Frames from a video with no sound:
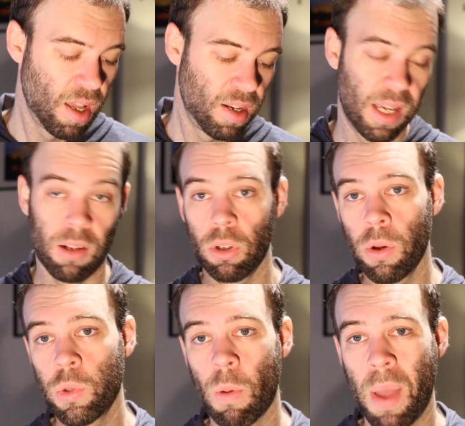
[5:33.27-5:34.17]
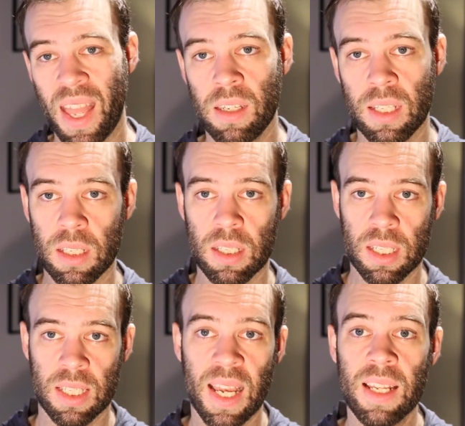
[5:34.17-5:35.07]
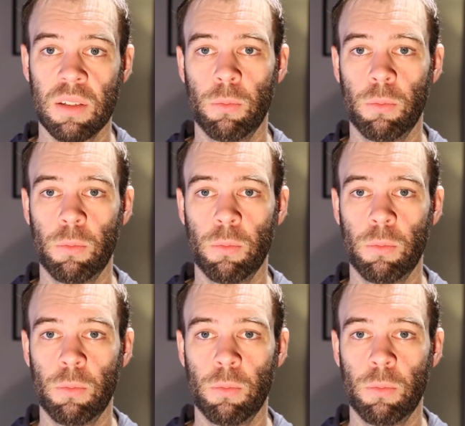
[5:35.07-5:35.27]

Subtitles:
Now it'll go into a pending state,